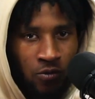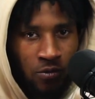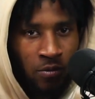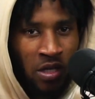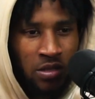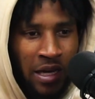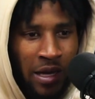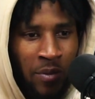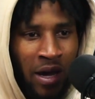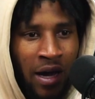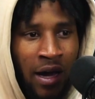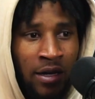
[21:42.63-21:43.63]
much like my
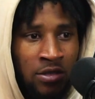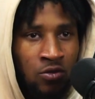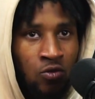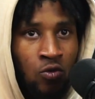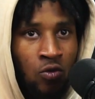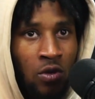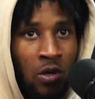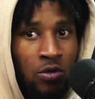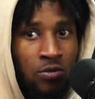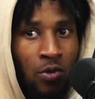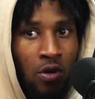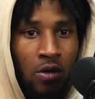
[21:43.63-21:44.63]
high school, it was
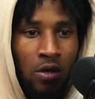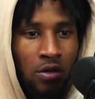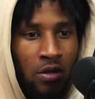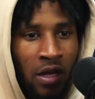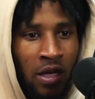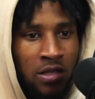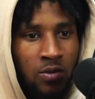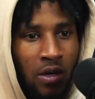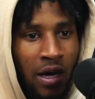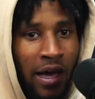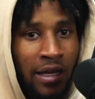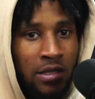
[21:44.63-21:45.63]
more of the things where I
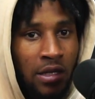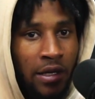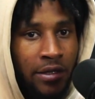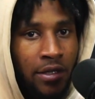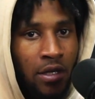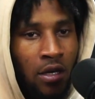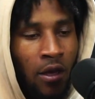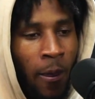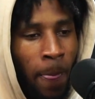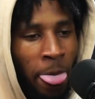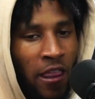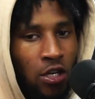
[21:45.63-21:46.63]
had to like
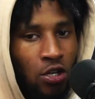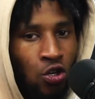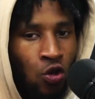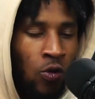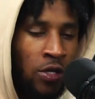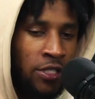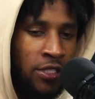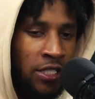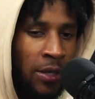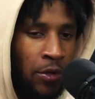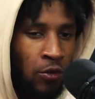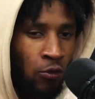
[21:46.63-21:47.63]
go and
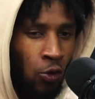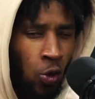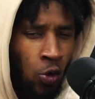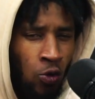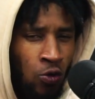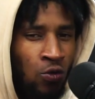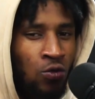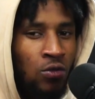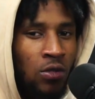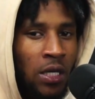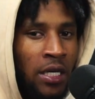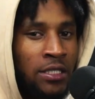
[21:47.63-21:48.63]
accept a role
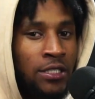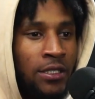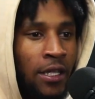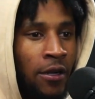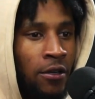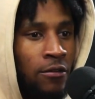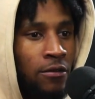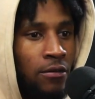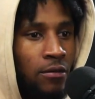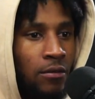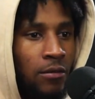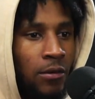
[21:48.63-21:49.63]
instead of
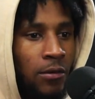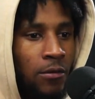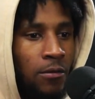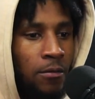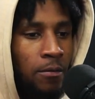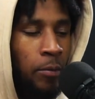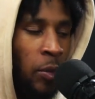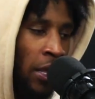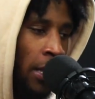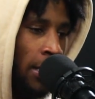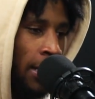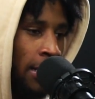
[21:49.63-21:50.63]

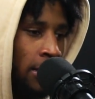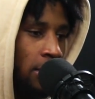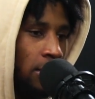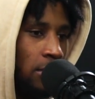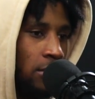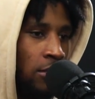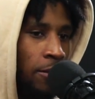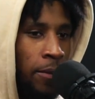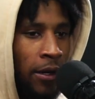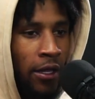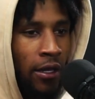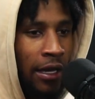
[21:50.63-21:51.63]
being like the
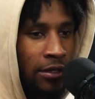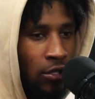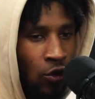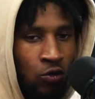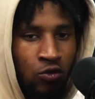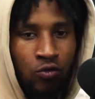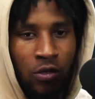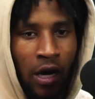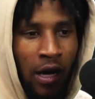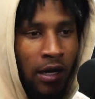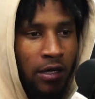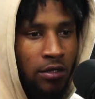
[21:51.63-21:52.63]
player, like the go-to
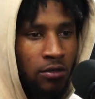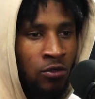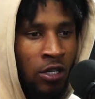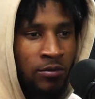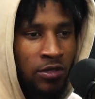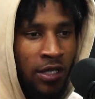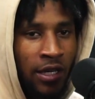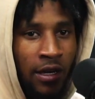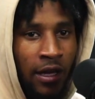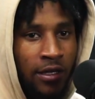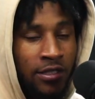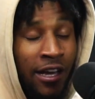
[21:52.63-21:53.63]
guy. You know what I'm saying?
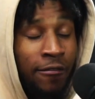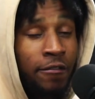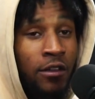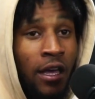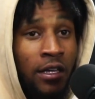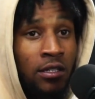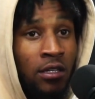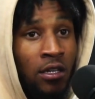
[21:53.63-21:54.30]
Like, cause I feel like